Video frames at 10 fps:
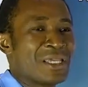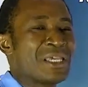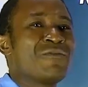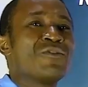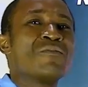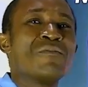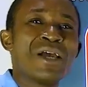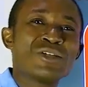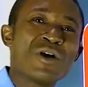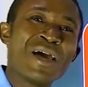If you
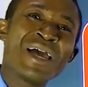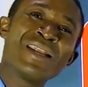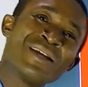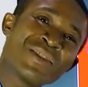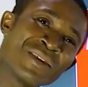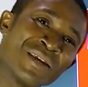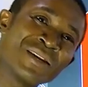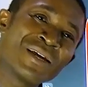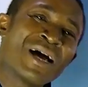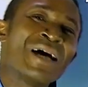measure
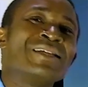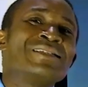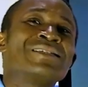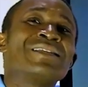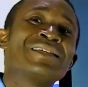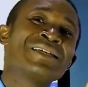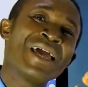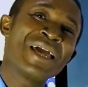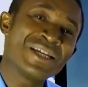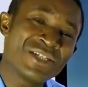anything and it is in
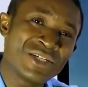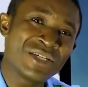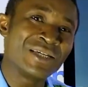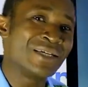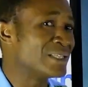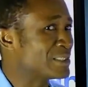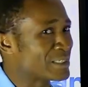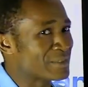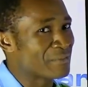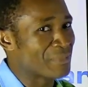kg, it
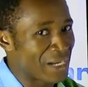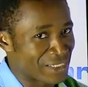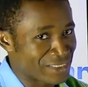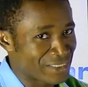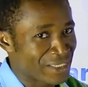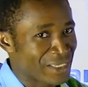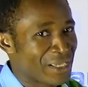is mass.